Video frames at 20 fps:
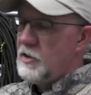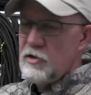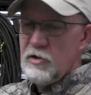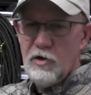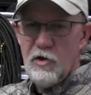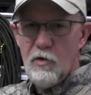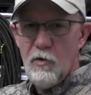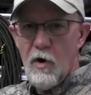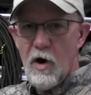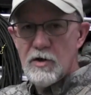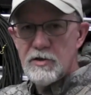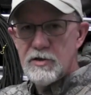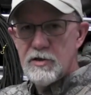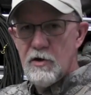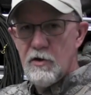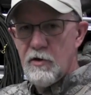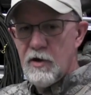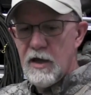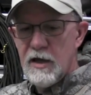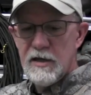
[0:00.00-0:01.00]
You
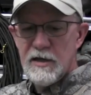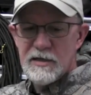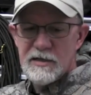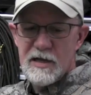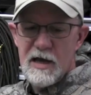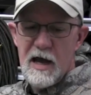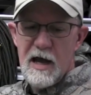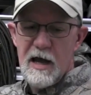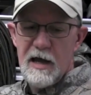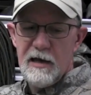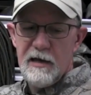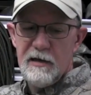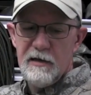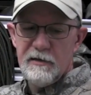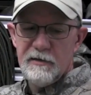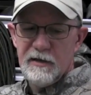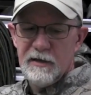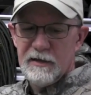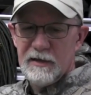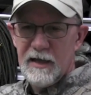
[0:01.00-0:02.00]
also can decide
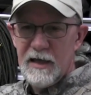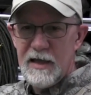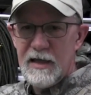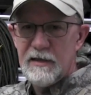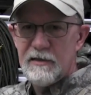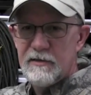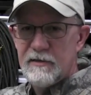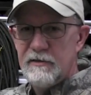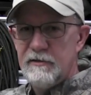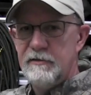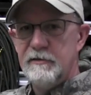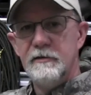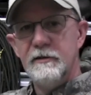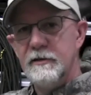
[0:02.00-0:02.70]
the length